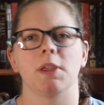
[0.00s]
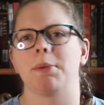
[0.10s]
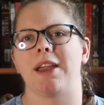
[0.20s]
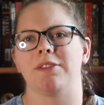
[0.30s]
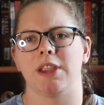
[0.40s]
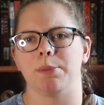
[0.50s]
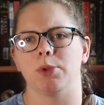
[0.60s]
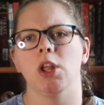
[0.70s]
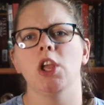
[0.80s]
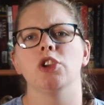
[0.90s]
kind of
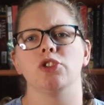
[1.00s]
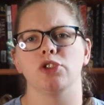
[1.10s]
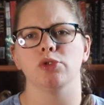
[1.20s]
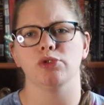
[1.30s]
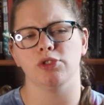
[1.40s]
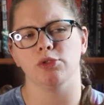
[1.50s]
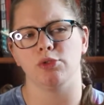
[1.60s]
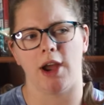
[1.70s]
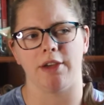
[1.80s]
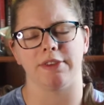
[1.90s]
table to do
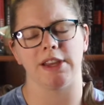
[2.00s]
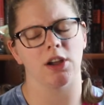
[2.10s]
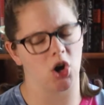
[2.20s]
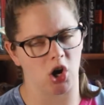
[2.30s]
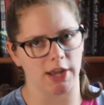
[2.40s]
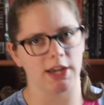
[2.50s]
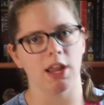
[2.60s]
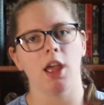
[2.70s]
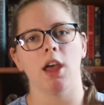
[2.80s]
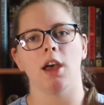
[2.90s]
crafting on,
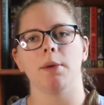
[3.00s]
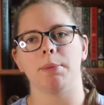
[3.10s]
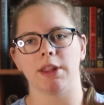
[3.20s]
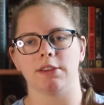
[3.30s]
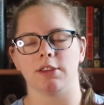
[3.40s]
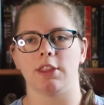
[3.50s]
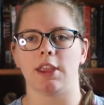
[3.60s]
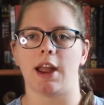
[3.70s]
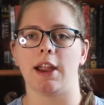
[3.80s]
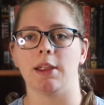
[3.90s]
but until
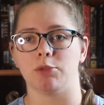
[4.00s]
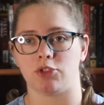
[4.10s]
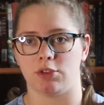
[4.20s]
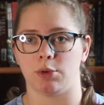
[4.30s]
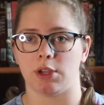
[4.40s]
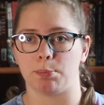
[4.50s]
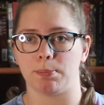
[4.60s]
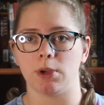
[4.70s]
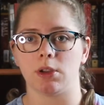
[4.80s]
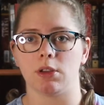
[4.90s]
then I am just doing
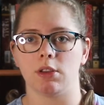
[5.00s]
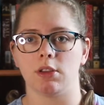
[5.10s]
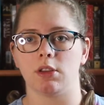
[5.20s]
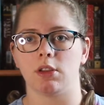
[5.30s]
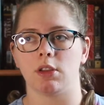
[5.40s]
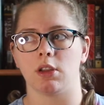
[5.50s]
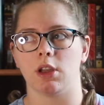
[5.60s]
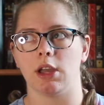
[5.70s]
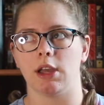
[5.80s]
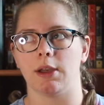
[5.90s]
booktube
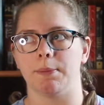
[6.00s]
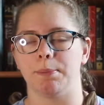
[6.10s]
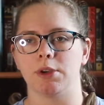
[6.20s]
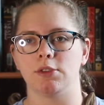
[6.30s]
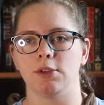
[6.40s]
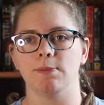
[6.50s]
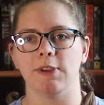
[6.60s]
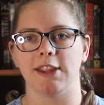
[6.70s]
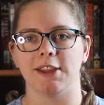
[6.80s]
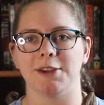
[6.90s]

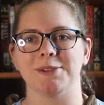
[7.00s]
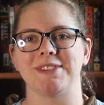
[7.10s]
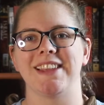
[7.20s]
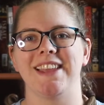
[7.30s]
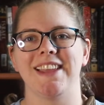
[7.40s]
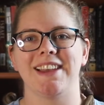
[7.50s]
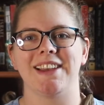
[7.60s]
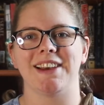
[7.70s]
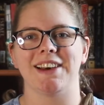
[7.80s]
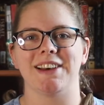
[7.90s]
videos,
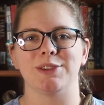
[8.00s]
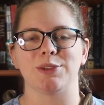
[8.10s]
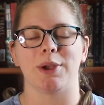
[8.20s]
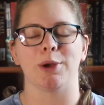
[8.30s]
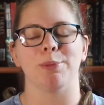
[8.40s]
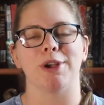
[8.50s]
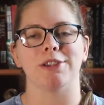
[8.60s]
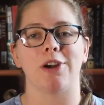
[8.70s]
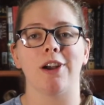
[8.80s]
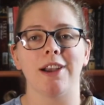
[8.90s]
so I hope you
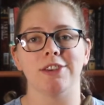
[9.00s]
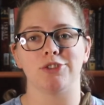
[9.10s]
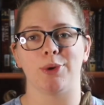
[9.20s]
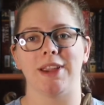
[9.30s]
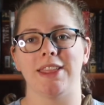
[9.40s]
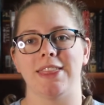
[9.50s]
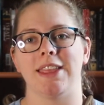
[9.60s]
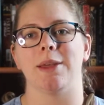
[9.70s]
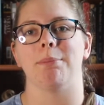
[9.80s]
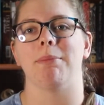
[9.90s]
guys are enjoying
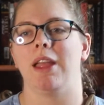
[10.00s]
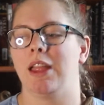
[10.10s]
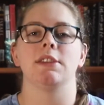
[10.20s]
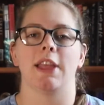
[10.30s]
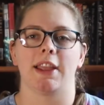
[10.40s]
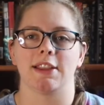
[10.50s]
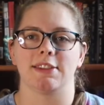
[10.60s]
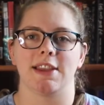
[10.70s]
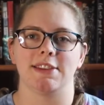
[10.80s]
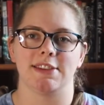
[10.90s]
them. Like I
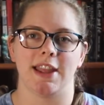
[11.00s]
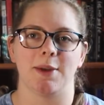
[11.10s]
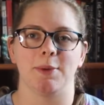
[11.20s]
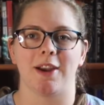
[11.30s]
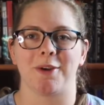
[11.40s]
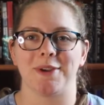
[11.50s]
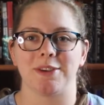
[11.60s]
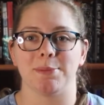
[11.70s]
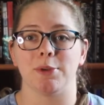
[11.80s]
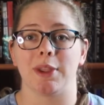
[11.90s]
said, today we are going
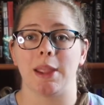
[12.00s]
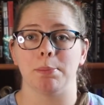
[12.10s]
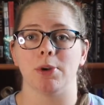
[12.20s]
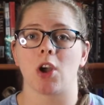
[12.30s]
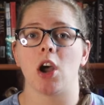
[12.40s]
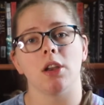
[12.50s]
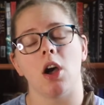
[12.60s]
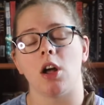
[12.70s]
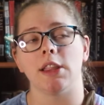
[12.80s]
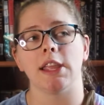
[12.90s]
to be doing a book
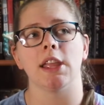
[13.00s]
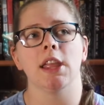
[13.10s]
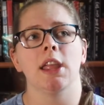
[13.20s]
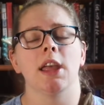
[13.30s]
unhauling.